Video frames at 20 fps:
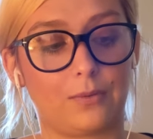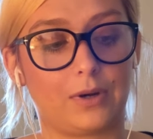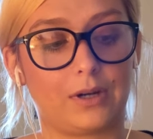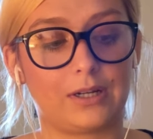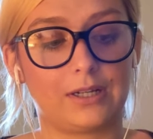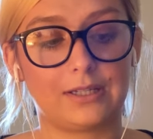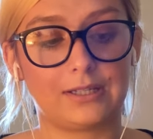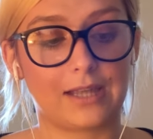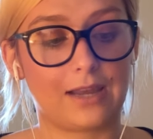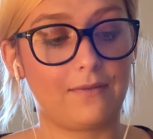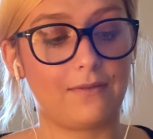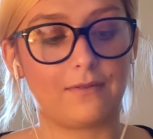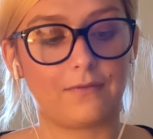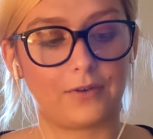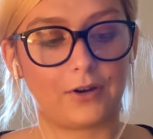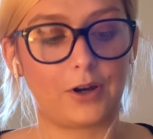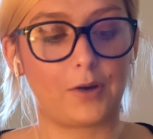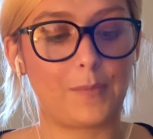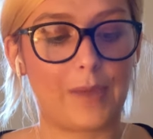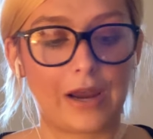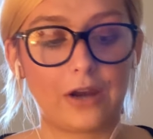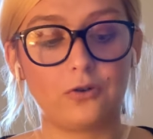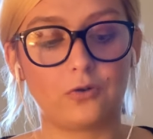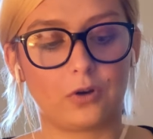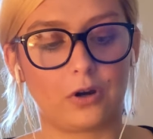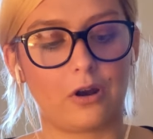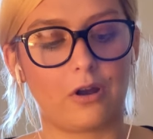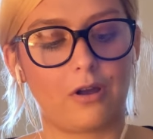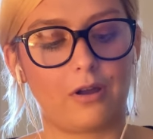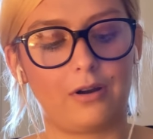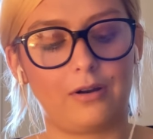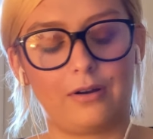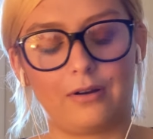we're going to save it for your Patreon.